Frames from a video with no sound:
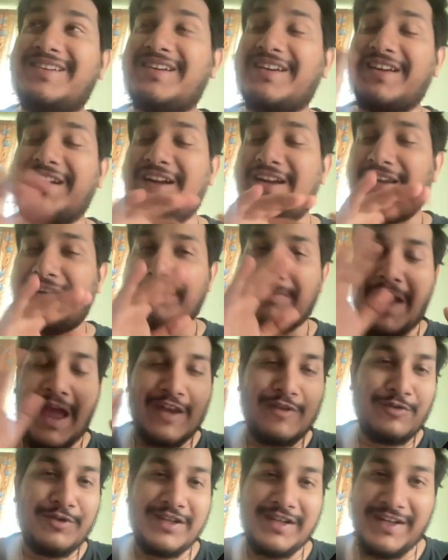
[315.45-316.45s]
creating
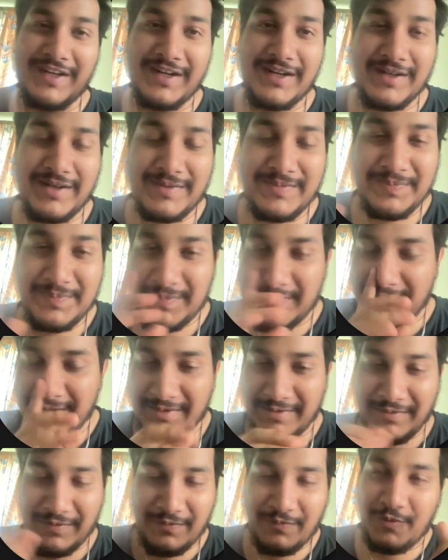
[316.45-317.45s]
manually data
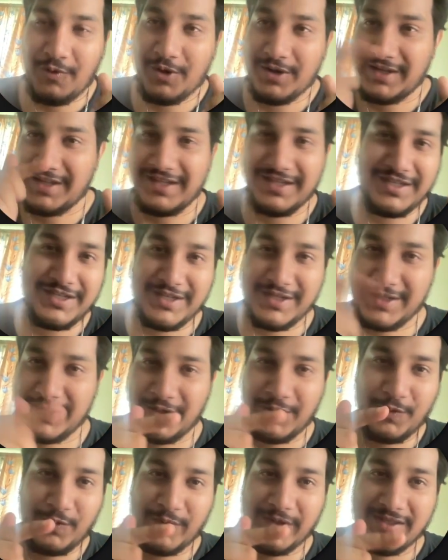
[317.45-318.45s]
for each
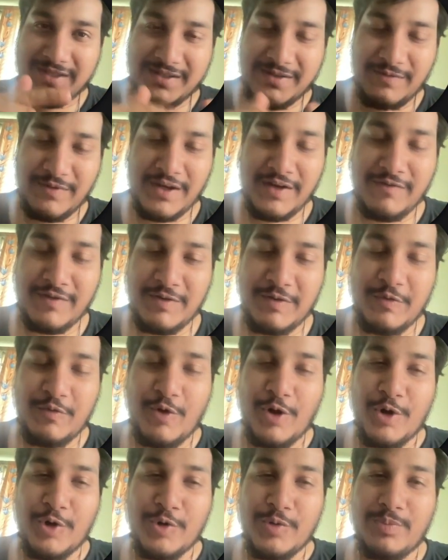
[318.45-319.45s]
request whenever you
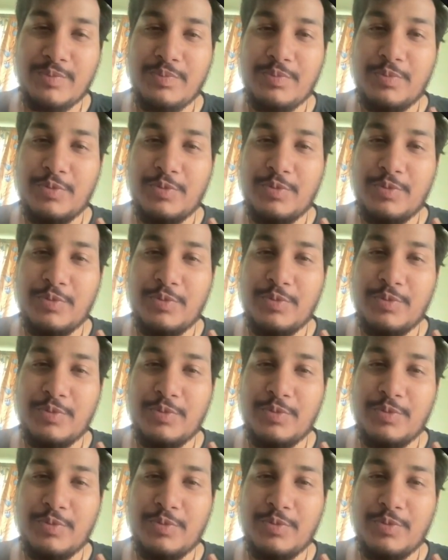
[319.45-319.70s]
want to